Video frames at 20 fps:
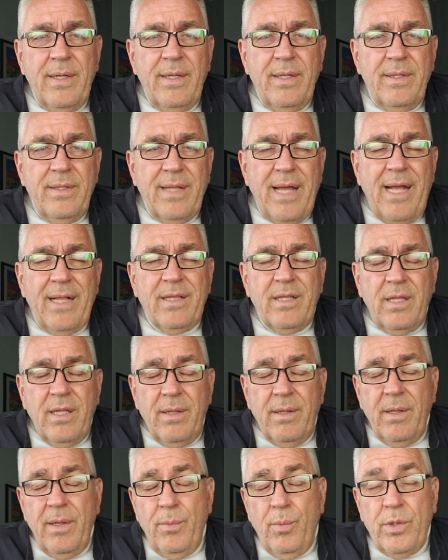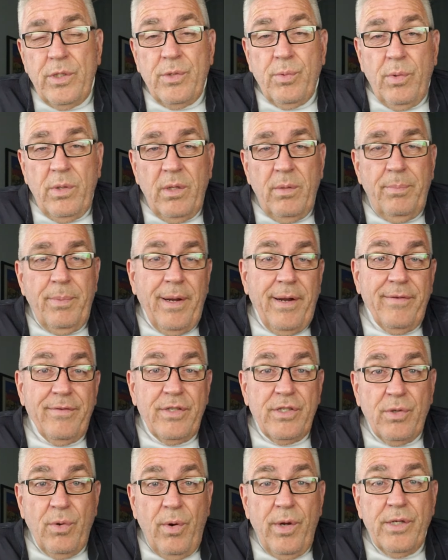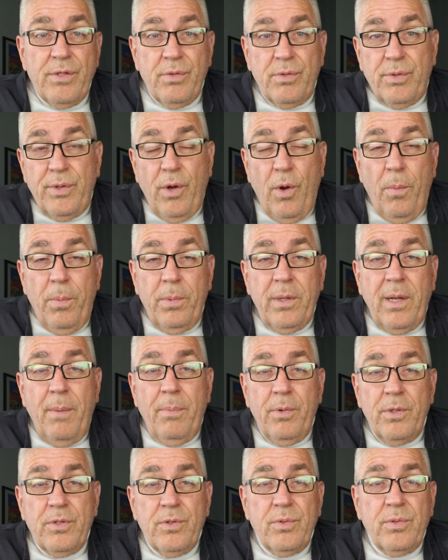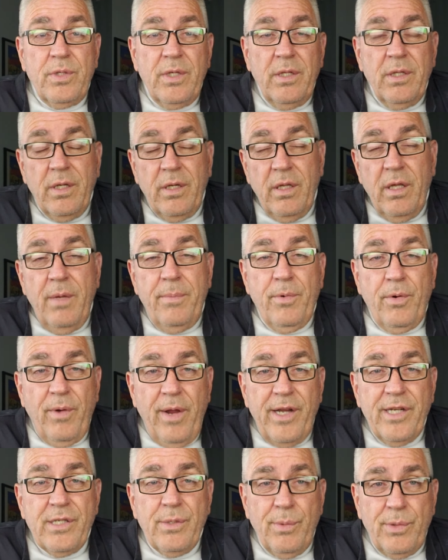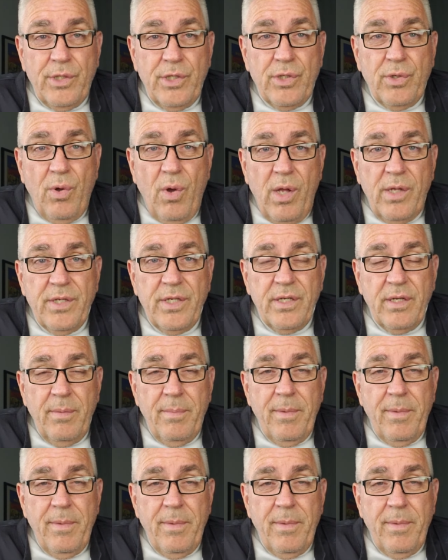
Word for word: Which one of the bigger stories, which we opened up, which was the illegal immigration, which is costing